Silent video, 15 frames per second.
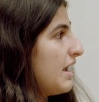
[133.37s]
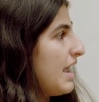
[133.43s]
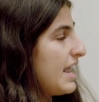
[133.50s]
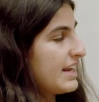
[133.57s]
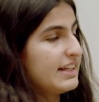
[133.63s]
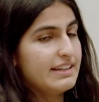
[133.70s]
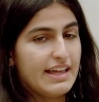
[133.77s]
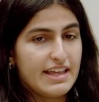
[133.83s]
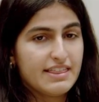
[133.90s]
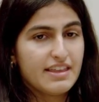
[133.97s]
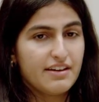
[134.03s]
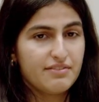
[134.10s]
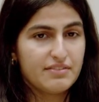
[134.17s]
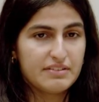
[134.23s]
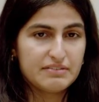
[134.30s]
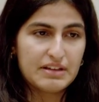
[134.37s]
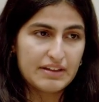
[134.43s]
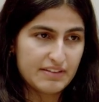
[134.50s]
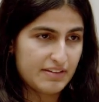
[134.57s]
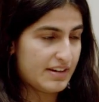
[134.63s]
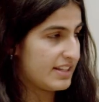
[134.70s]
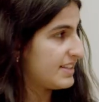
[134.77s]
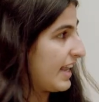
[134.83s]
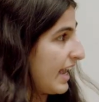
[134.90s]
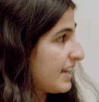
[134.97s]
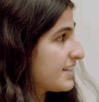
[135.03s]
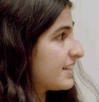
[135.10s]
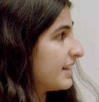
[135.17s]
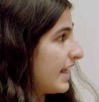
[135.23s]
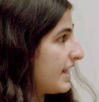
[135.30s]
in a
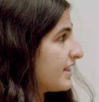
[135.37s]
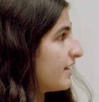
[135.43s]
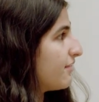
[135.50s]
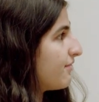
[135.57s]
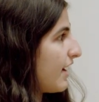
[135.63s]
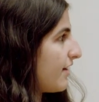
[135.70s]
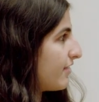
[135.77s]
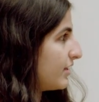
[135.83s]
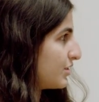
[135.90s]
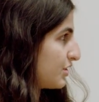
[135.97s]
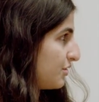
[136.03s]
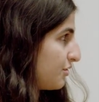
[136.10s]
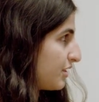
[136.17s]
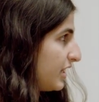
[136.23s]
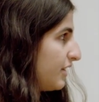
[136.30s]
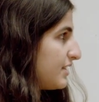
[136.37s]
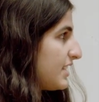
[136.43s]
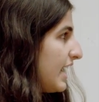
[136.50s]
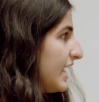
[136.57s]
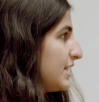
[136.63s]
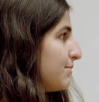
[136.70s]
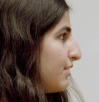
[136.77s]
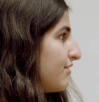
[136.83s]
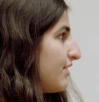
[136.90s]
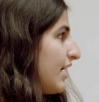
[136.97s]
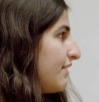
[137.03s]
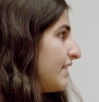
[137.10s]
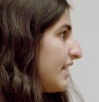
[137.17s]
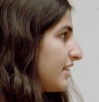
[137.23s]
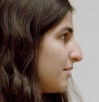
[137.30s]
text length of 500 nucleotides, we
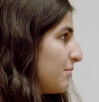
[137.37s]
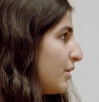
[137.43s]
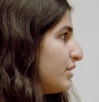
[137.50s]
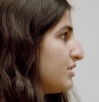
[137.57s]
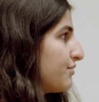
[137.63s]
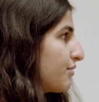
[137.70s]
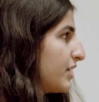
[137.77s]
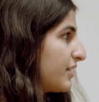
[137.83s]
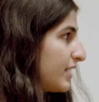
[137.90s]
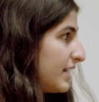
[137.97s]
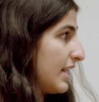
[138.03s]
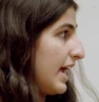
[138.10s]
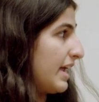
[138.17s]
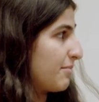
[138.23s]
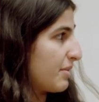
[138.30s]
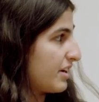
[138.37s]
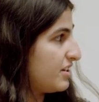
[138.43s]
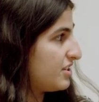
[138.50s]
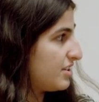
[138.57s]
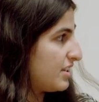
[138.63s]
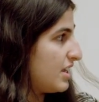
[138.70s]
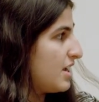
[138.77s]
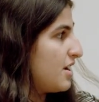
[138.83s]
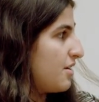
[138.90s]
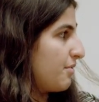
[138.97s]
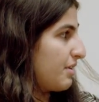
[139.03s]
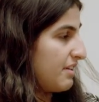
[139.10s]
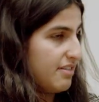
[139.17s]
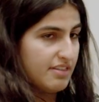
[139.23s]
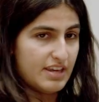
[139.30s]
found that the most frequent 9mers
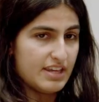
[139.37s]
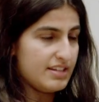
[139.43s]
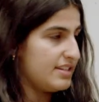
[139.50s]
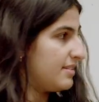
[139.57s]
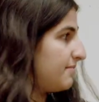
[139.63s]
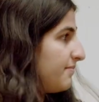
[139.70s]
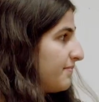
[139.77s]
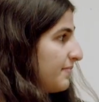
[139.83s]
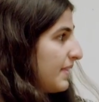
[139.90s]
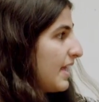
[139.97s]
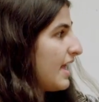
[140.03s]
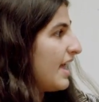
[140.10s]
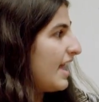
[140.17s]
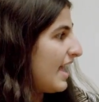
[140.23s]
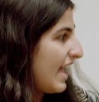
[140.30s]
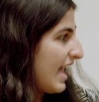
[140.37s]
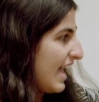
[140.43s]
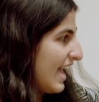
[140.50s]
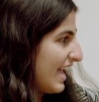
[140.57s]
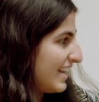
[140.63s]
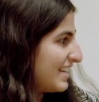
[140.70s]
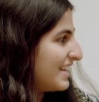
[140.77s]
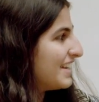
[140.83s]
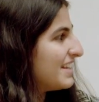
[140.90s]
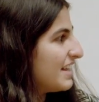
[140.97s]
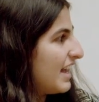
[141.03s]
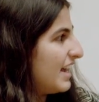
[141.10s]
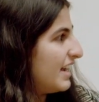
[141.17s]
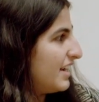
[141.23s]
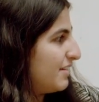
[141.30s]
were these, and
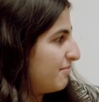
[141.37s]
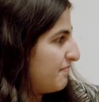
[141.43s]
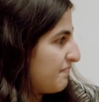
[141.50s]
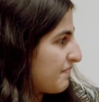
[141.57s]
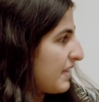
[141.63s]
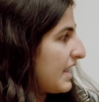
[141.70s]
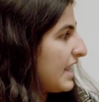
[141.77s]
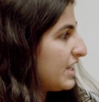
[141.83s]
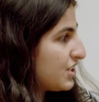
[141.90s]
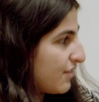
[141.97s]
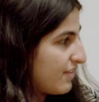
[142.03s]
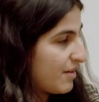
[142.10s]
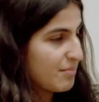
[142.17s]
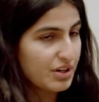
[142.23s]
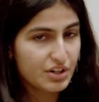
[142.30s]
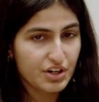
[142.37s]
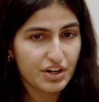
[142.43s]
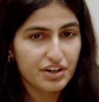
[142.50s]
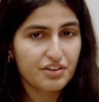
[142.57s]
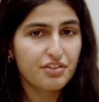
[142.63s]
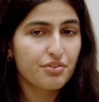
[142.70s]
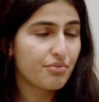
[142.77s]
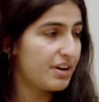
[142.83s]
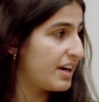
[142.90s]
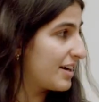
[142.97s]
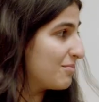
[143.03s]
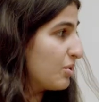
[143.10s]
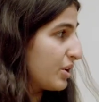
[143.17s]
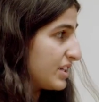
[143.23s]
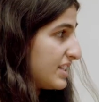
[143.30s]
each of them occurred 3 or
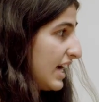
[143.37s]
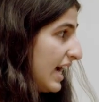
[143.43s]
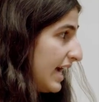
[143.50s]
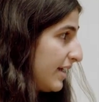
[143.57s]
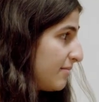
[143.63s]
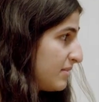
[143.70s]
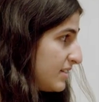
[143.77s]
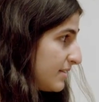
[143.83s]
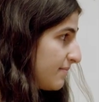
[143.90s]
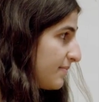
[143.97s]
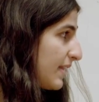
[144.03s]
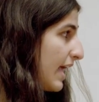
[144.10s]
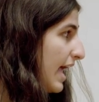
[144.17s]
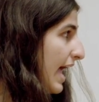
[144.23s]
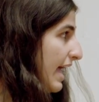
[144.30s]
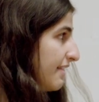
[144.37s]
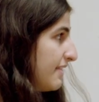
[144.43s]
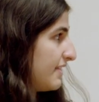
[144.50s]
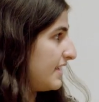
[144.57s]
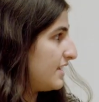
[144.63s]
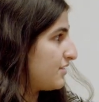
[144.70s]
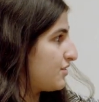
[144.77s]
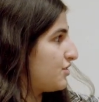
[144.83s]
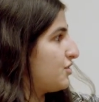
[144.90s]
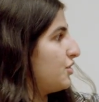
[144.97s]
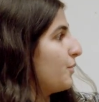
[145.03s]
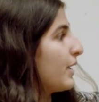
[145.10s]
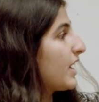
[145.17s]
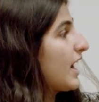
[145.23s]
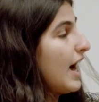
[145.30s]
more times, and these 2
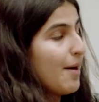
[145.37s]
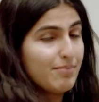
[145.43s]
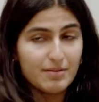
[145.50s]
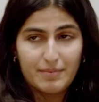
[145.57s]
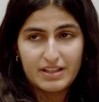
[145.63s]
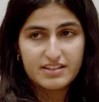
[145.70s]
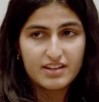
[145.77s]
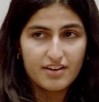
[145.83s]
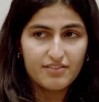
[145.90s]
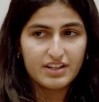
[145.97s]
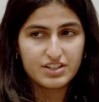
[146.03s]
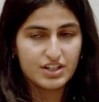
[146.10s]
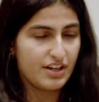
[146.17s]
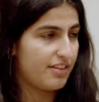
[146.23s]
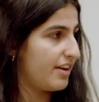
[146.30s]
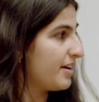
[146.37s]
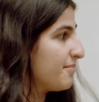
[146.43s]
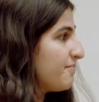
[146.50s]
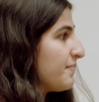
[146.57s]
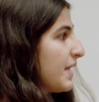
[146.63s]
were complements of each other.